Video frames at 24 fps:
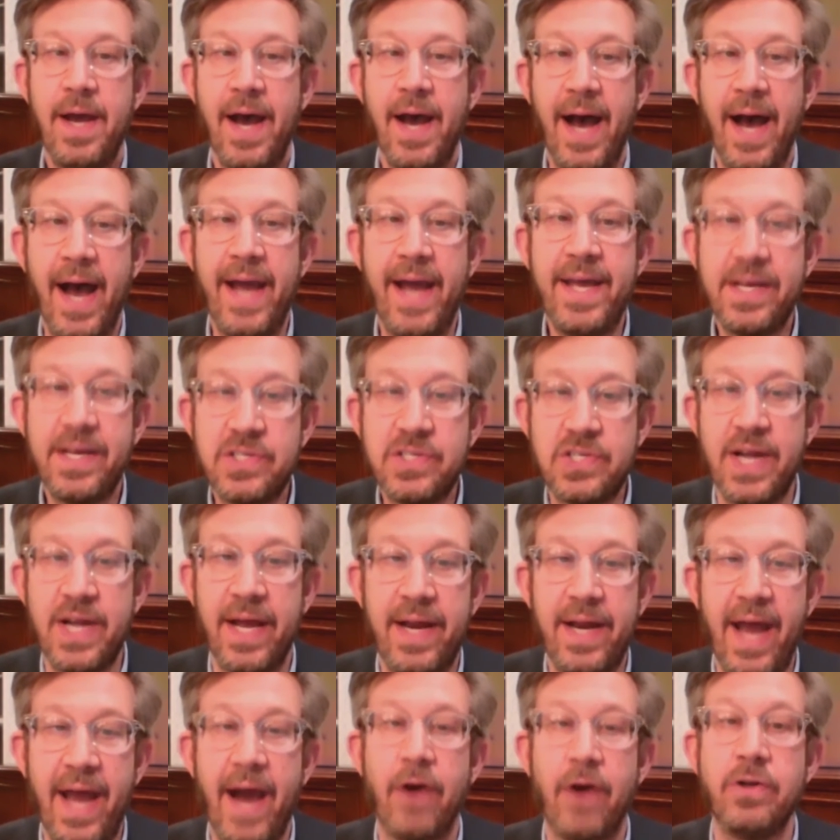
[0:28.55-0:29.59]
I
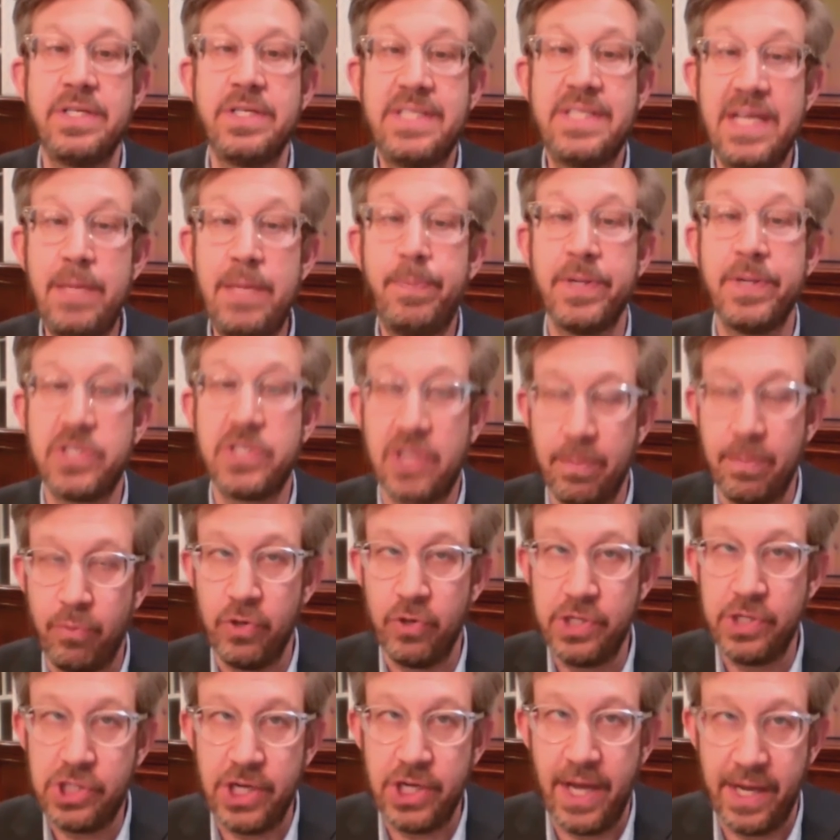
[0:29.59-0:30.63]
extend our deepest
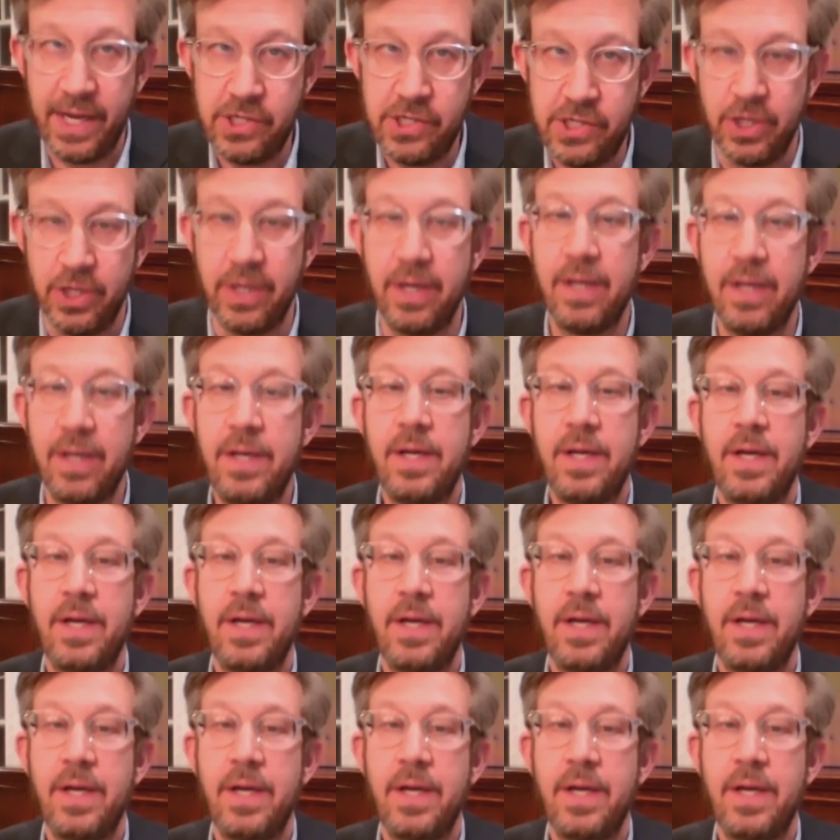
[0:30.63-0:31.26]
appreciation